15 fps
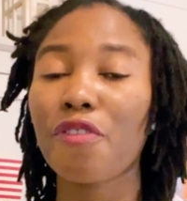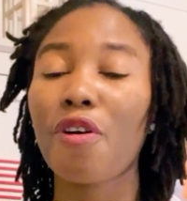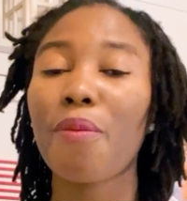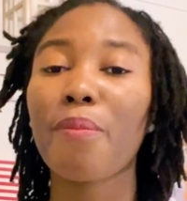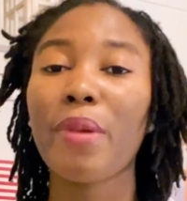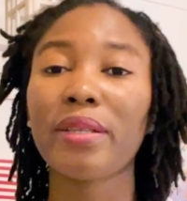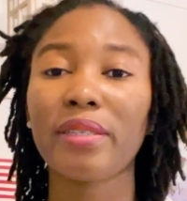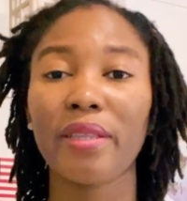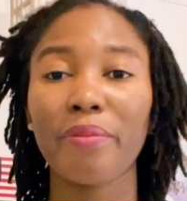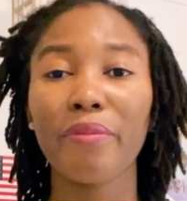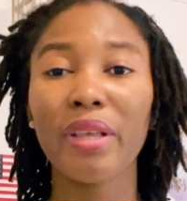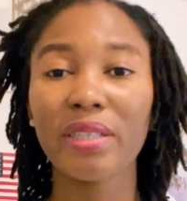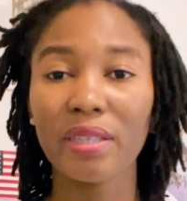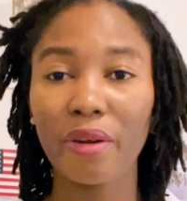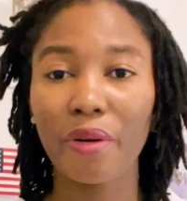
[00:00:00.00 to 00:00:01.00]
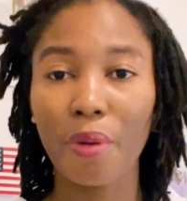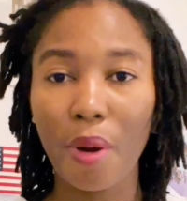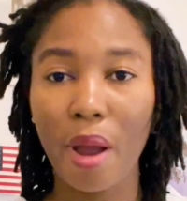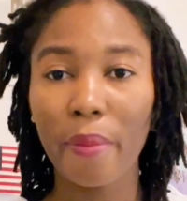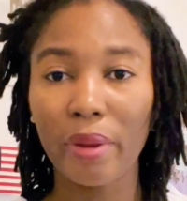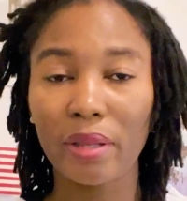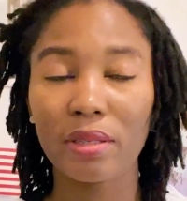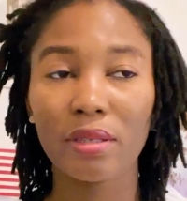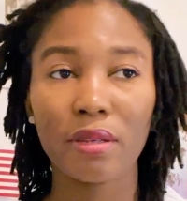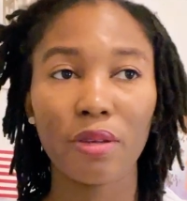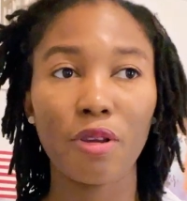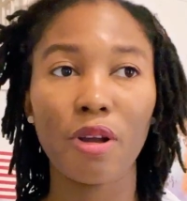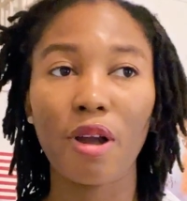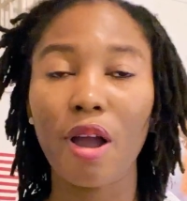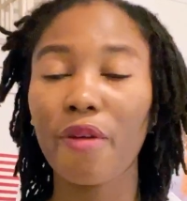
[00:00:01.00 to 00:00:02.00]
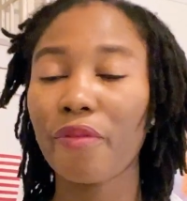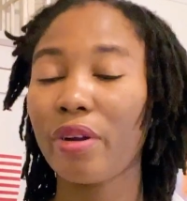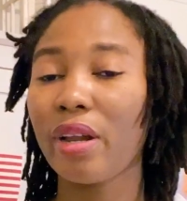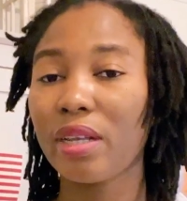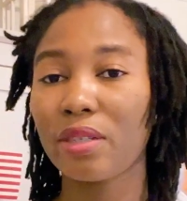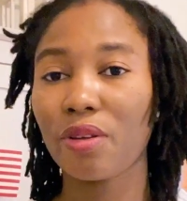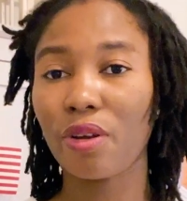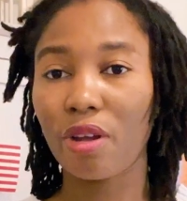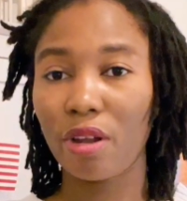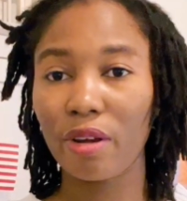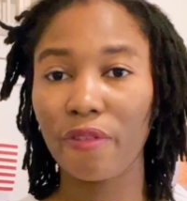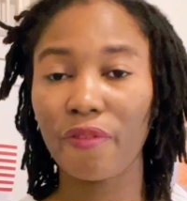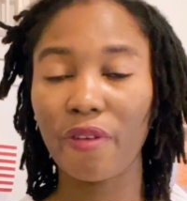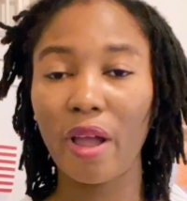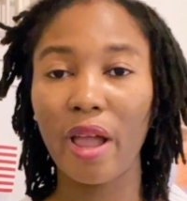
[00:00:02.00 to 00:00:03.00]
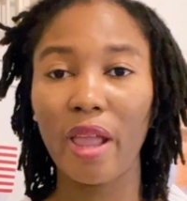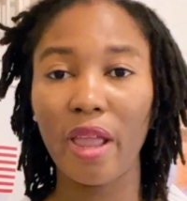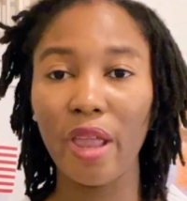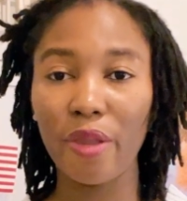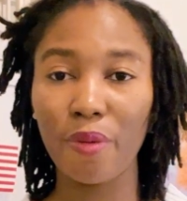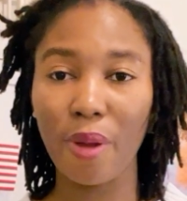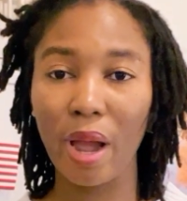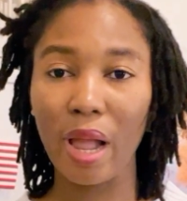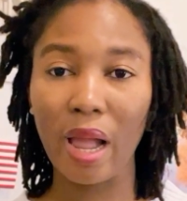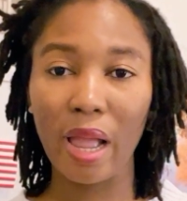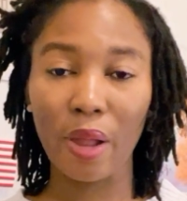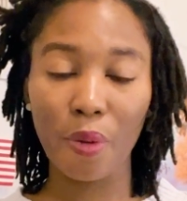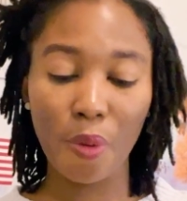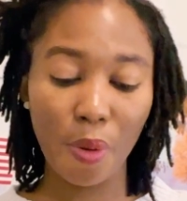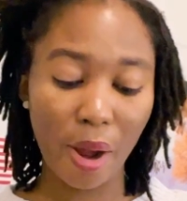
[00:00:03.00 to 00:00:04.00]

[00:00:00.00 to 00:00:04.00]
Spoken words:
not meet the requirements, your country does not qualify, and go